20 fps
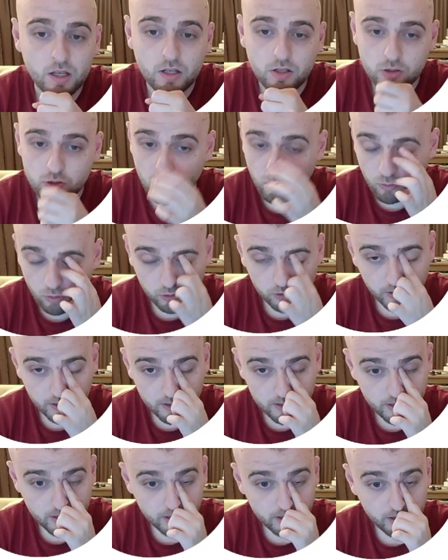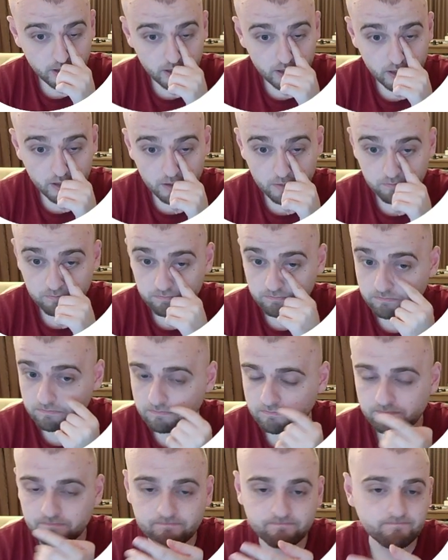So Watkins here,
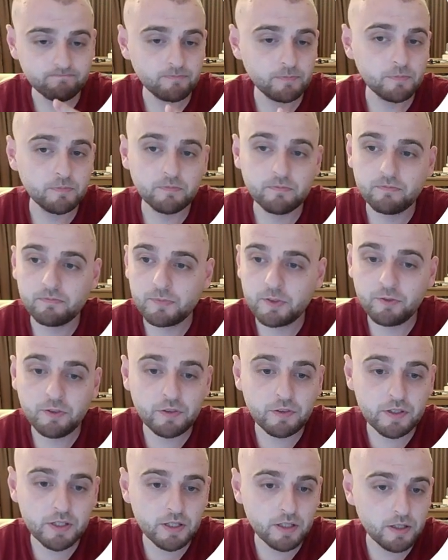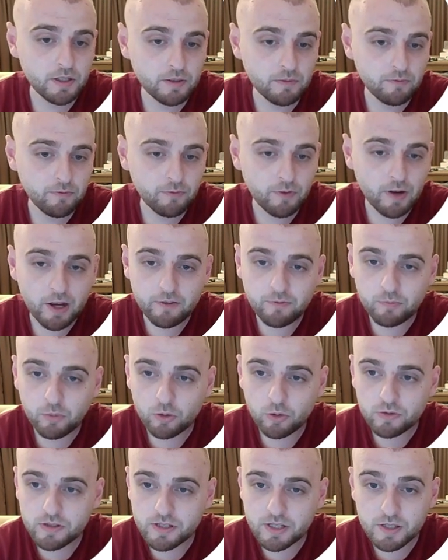
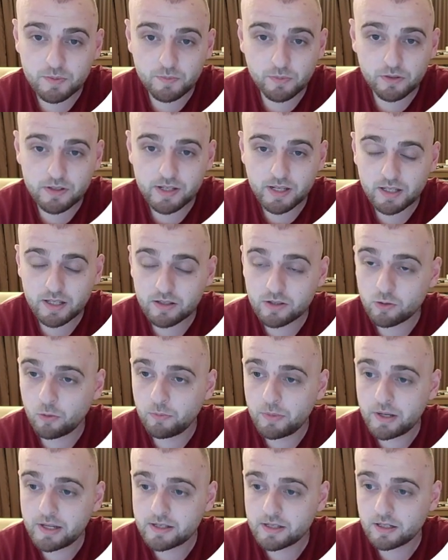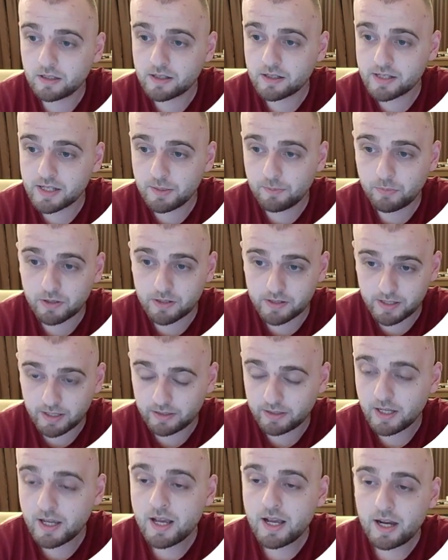55.6%, so basically the same percent
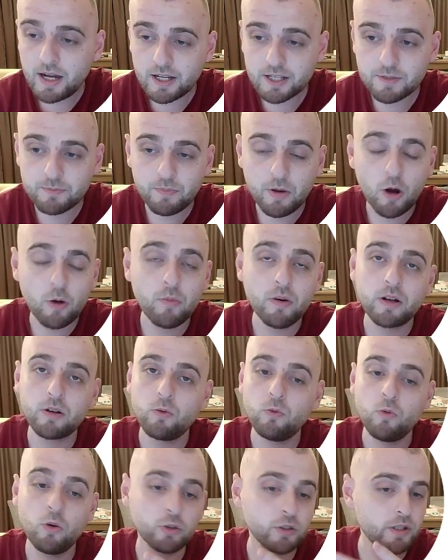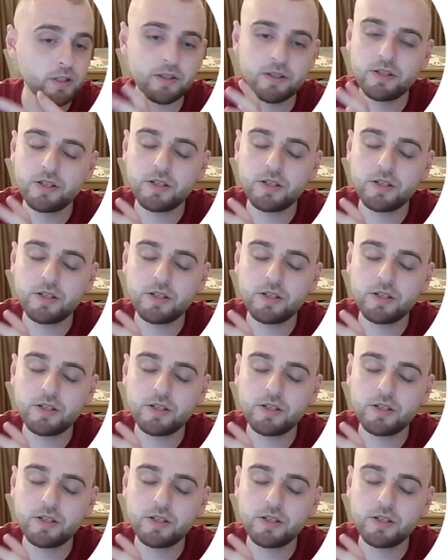as Palmer. Watkins is